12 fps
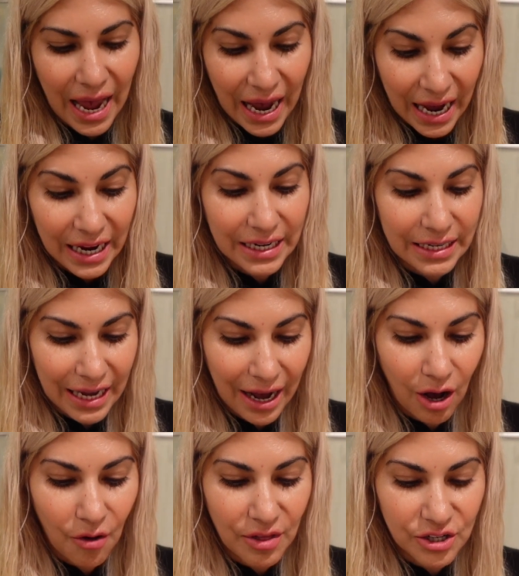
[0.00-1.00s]
and
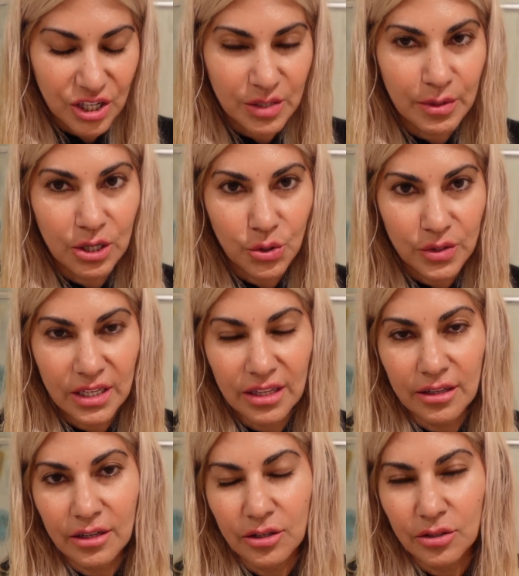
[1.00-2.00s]
now that she's been using
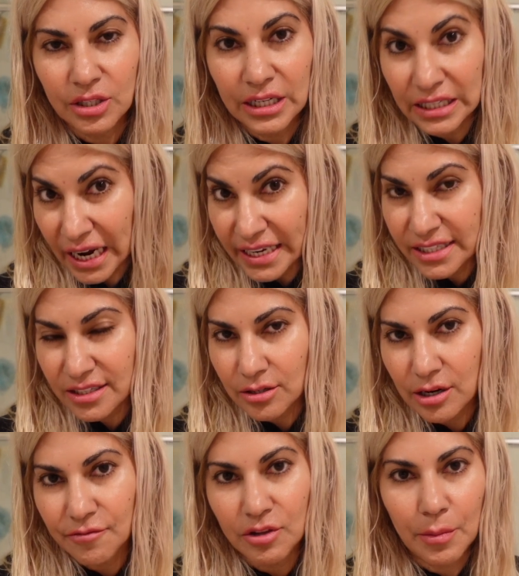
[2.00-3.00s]
the, the night
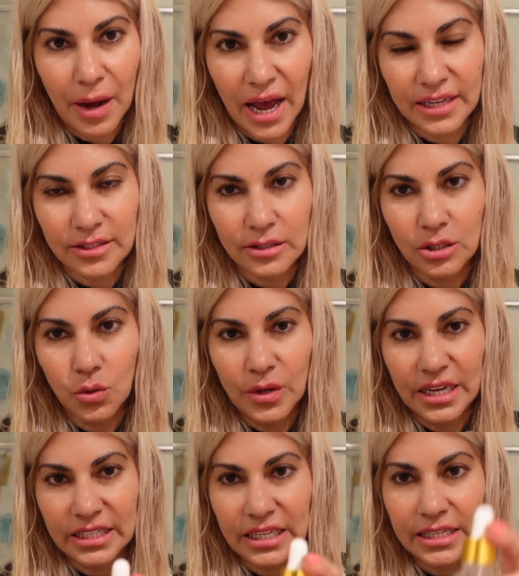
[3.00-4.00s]
serum for the past two
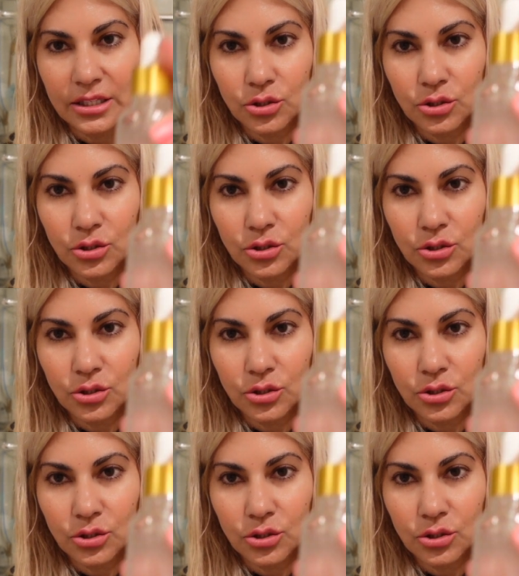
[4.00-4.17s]
weeks is